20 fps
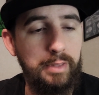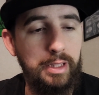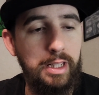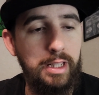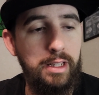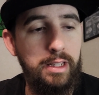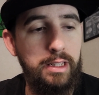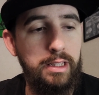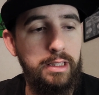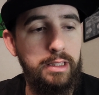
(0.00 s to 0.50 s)

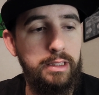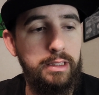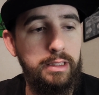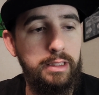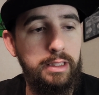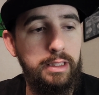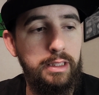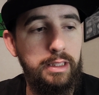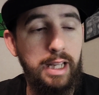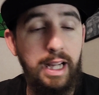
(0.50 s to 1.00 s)

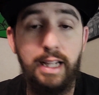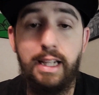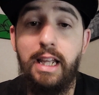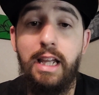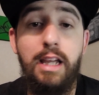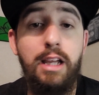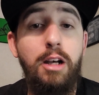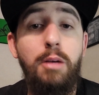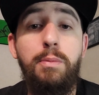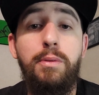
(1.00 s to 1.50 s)
I
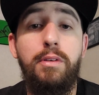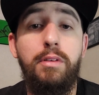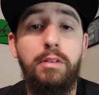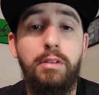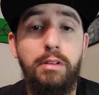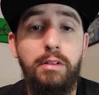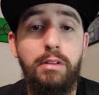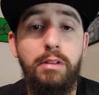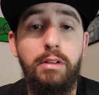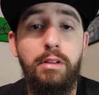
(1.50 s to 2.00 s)
can't help you.
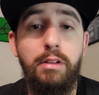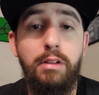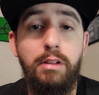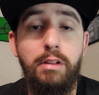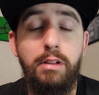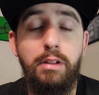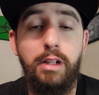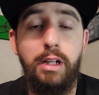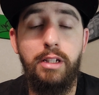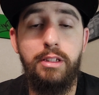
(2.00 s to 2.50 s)

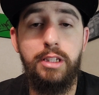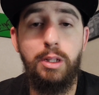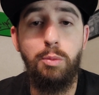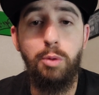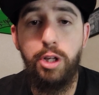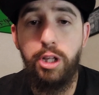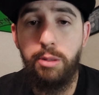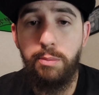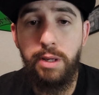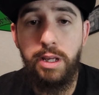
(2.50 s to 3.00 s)
And he's like,
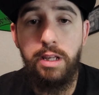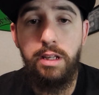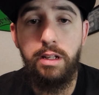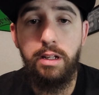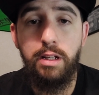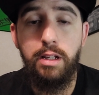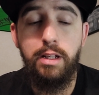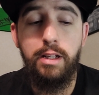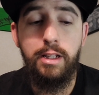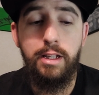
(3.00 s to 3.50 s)
what do you mean?